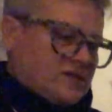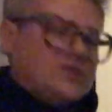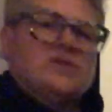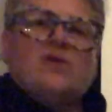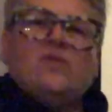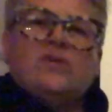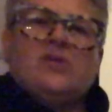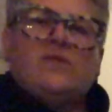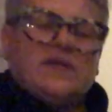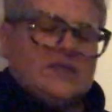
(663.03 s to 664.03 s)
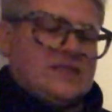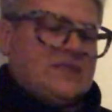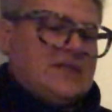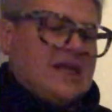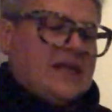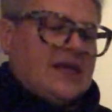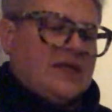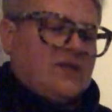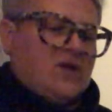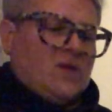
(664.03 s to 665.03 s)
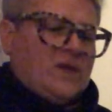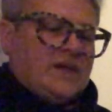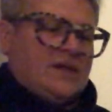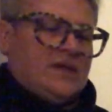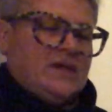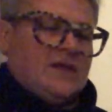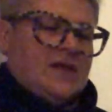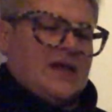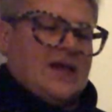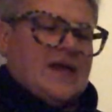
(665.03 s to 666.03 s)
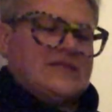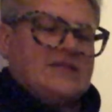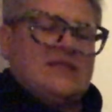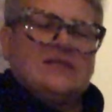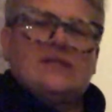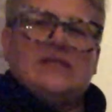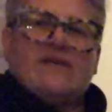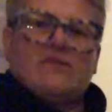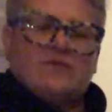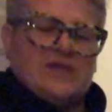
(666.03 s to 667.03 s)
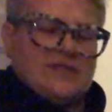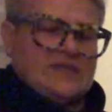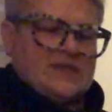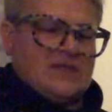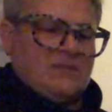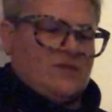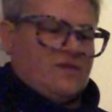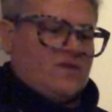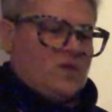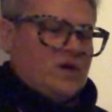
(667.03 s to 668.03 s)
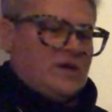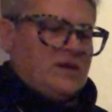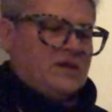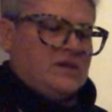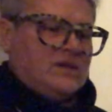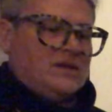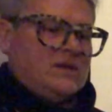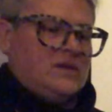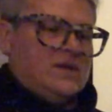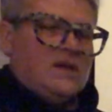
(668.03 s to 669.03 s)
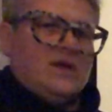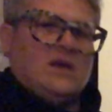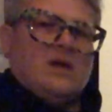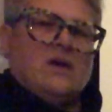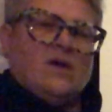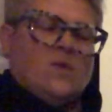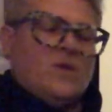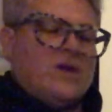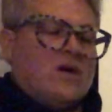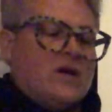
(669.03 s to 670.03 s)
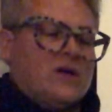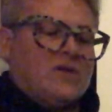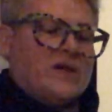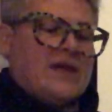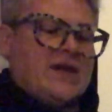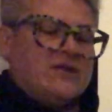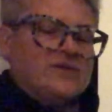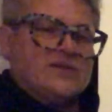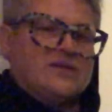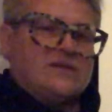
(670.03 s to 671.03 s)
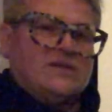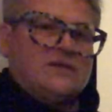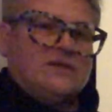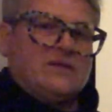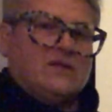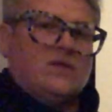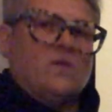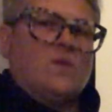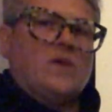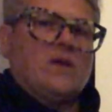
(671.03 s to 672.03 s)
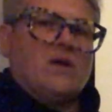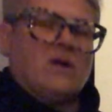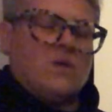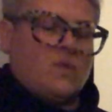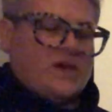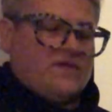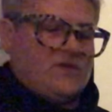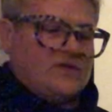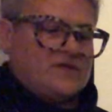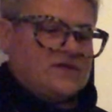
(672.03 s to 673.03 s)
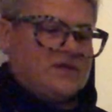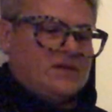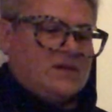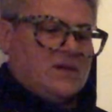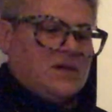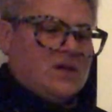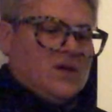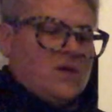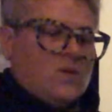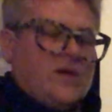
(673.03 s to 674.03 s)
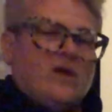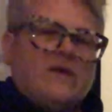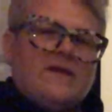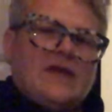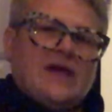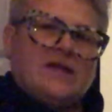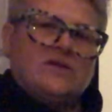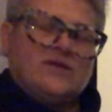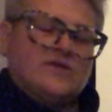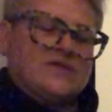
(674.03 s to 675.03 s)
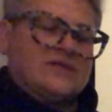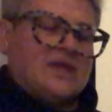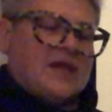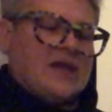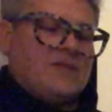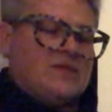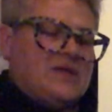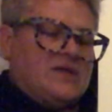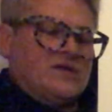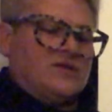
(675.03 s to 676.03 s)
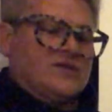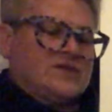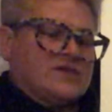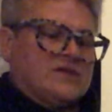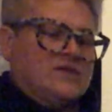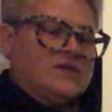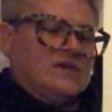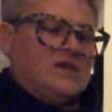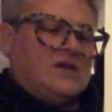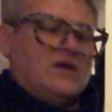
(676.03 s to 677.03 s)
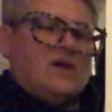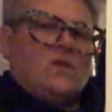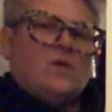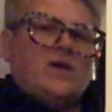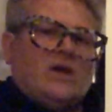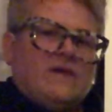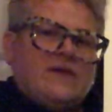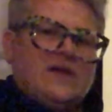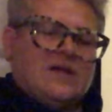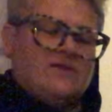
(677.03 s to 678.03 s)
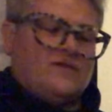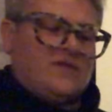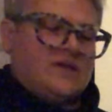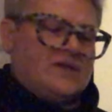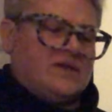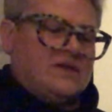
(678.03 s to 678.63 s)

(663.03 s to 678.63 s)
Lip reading: So new it is yet unknown, as it has never been seen before. We are creators. We are weavers. We are the enders and beginners. We are the infinite.